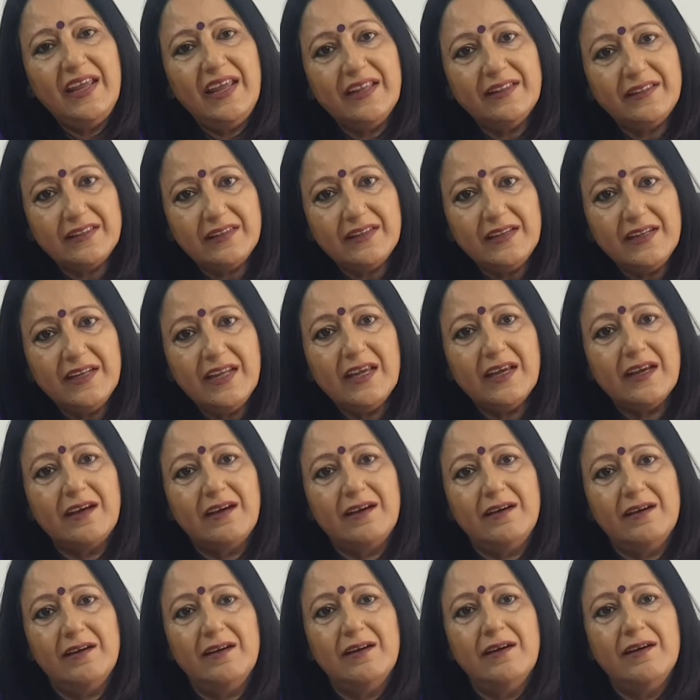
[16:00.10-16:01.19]

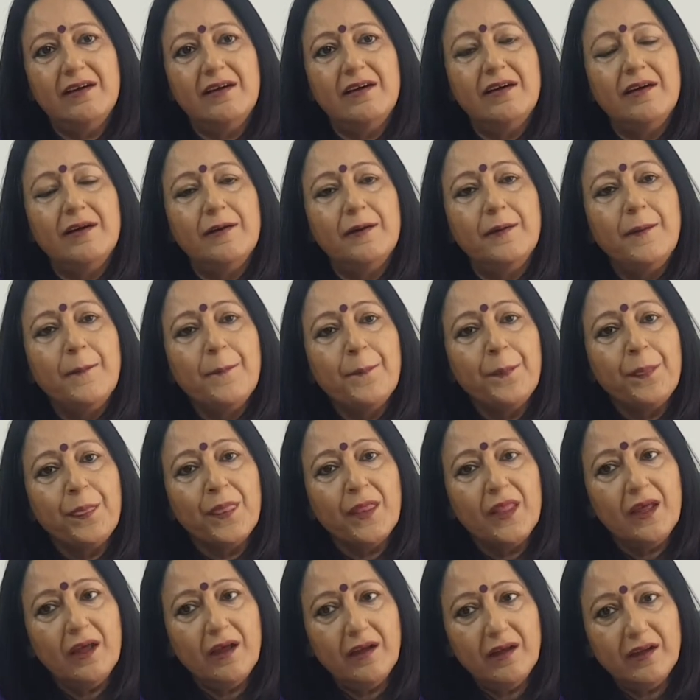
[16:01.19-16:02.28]
ethnic
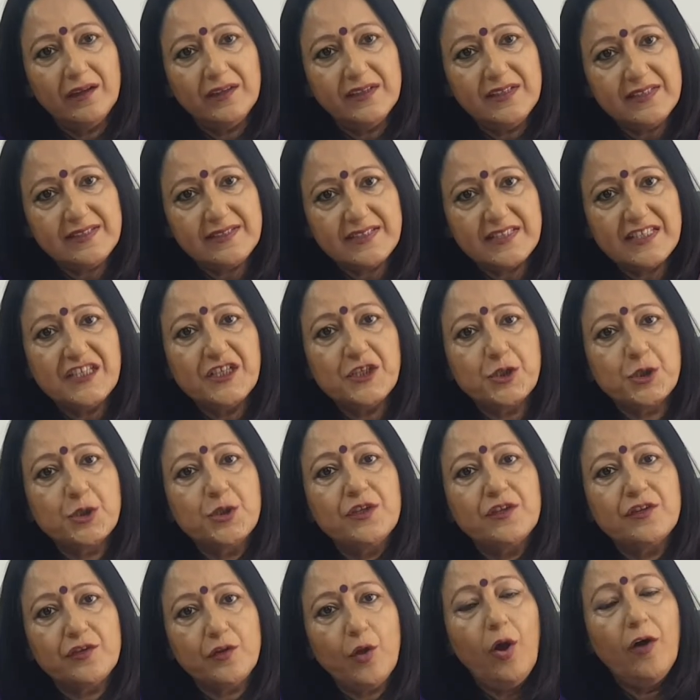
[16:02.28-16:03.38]

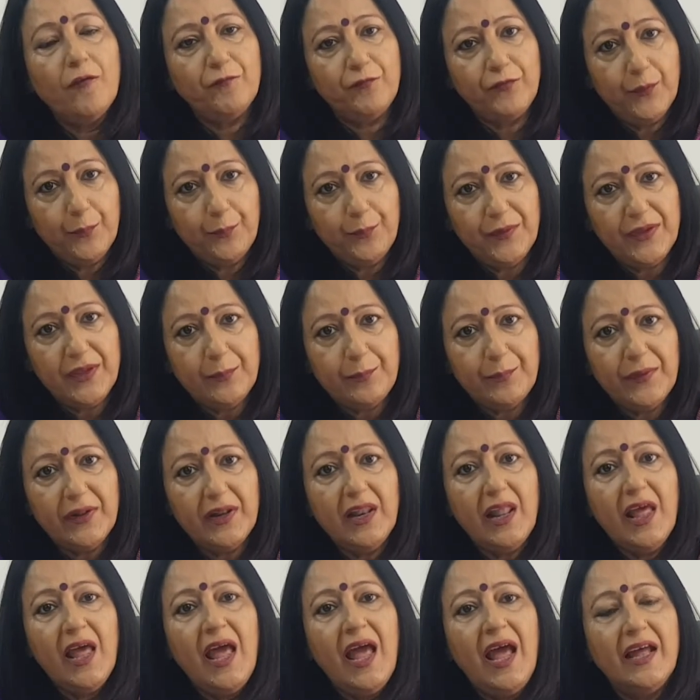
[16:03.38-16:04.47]
distinctions of the
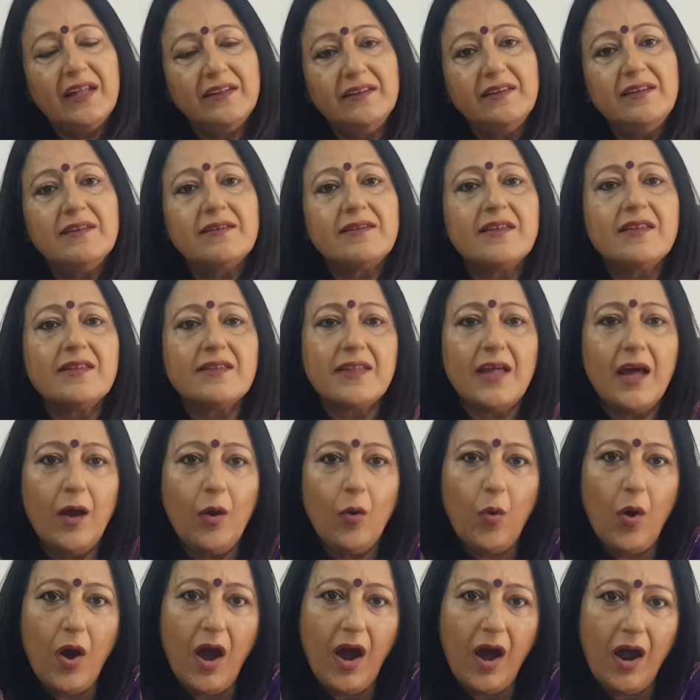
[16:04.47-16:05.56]
people, and this is
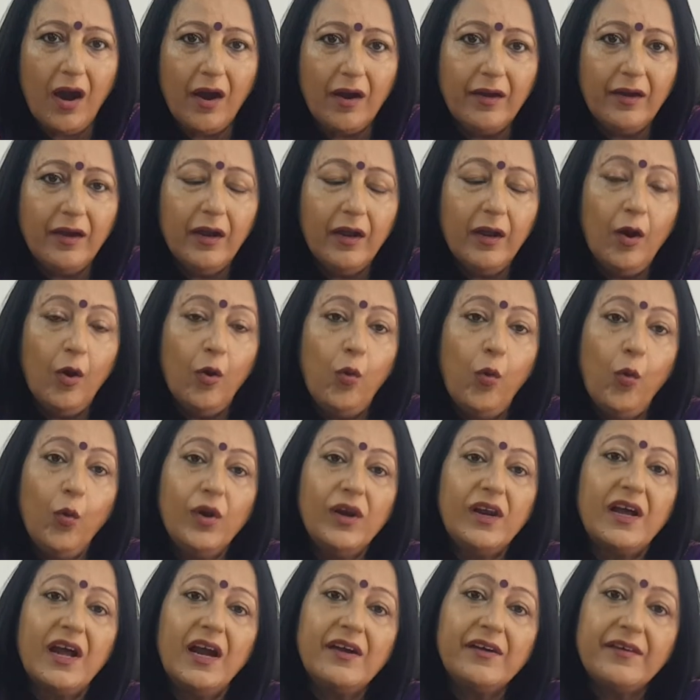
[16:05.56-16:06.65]
how our
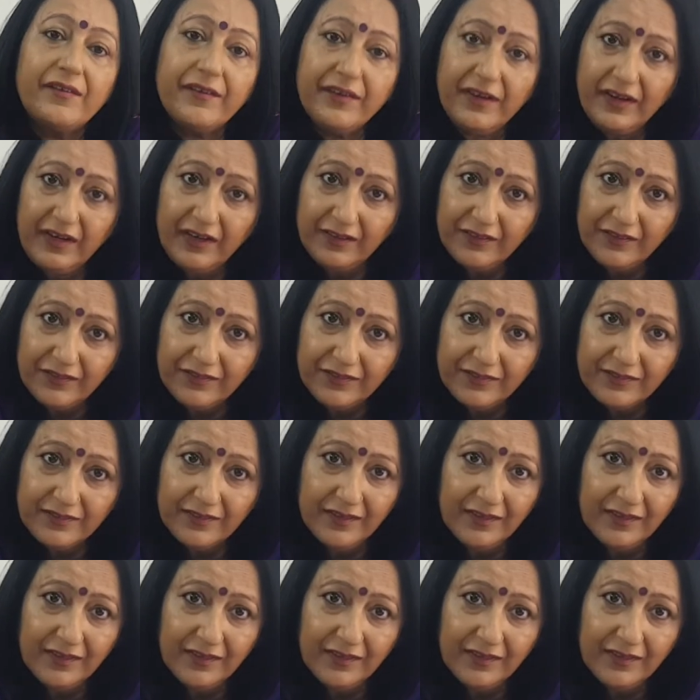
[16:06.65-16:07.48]
whole country is